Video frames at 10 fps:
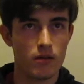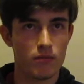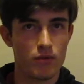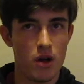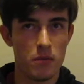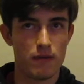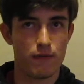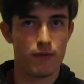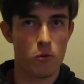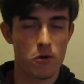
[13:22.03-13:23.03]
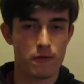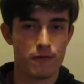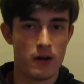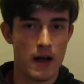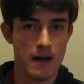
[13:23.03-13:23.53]
4 or
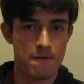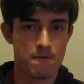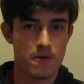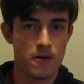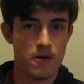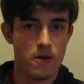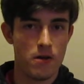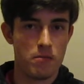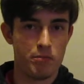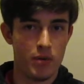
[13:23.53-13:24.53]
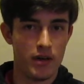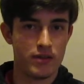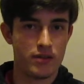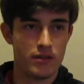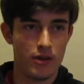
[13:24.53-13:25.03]
5. But
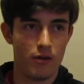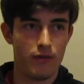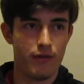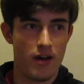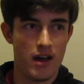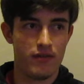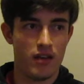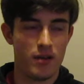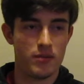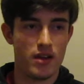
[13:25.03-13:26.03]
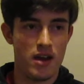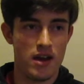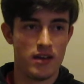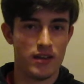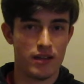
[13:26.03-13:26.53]
still, 5 times
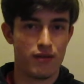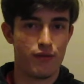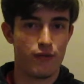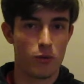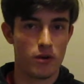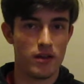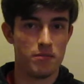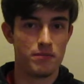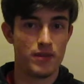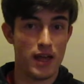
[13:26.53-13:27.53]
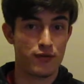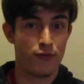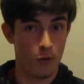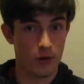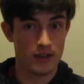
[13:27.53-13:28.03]
8, that's 40
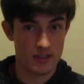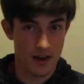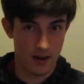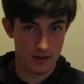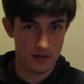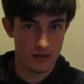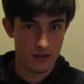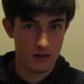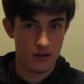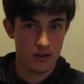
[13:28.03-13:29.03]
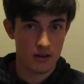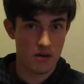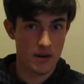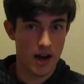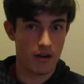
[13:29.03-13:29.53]
snakes
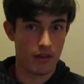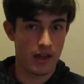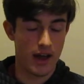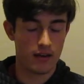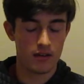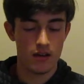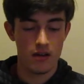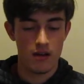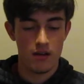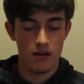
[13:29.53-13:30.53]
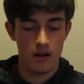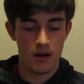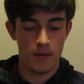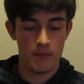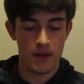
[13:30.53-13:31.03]
coming out of that.
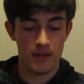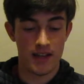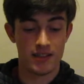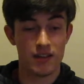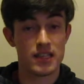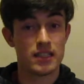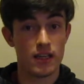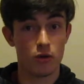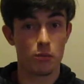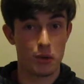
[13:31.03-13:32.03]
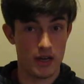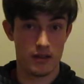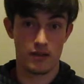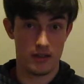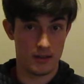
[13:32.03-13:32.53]
And that's in a single breeding
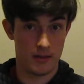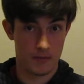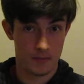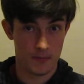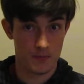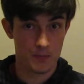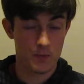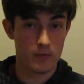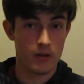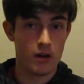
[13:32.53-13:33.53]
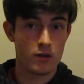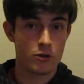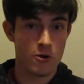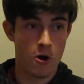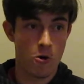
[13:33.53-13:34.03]
season.
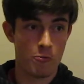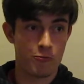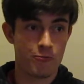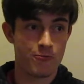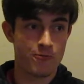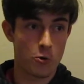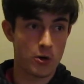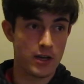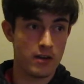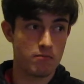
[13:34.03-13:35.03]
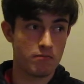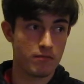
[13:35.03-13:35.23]
So 40